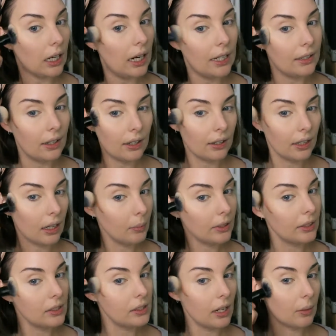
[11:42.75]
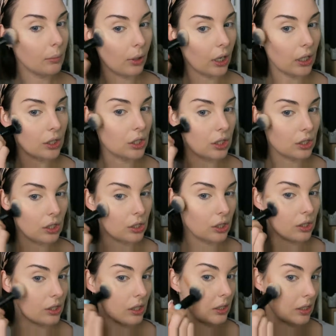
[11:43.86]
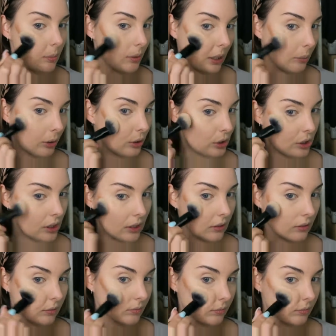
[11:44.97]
And then again with the same brush, just use a stippling motion.